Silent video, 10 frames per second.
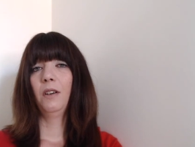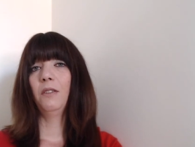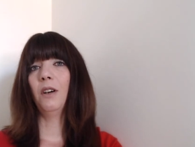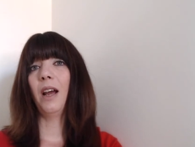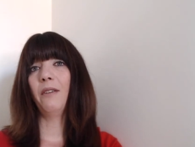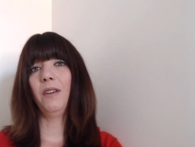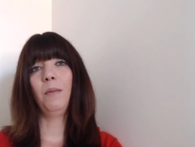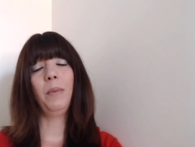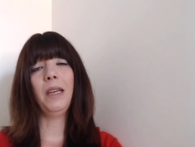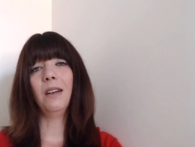for
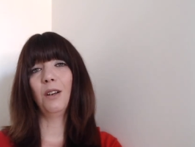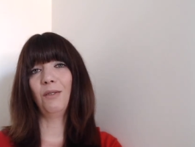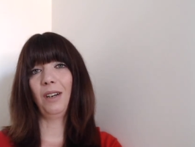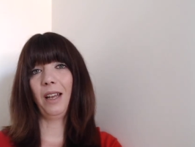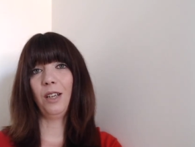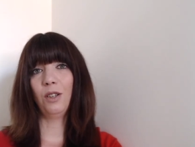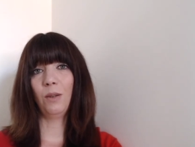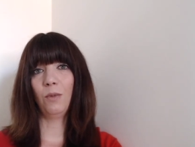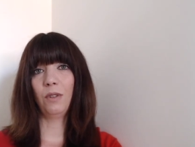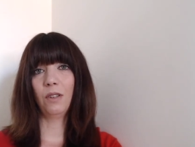having been in a
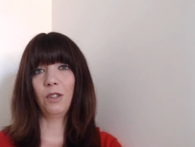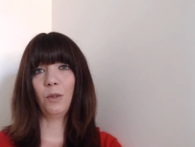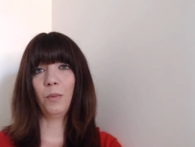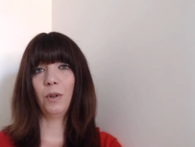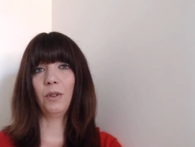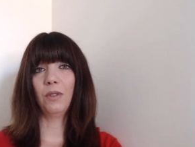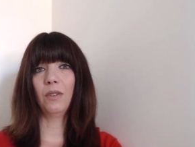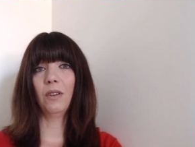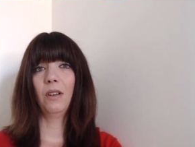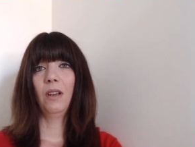relationship with such a
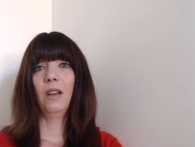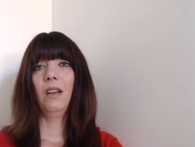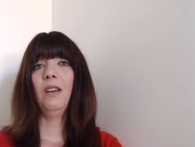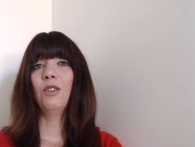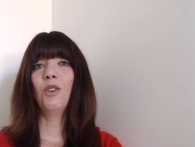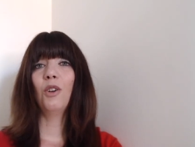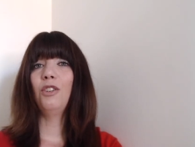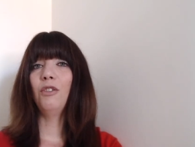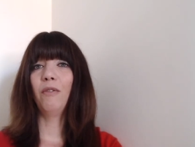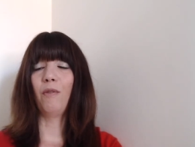person it is
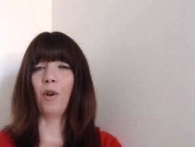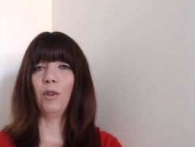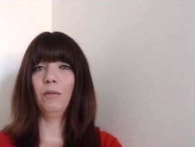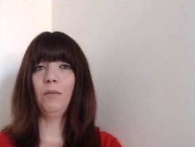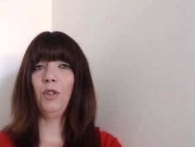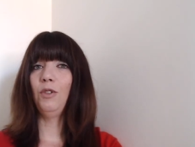not your fault. You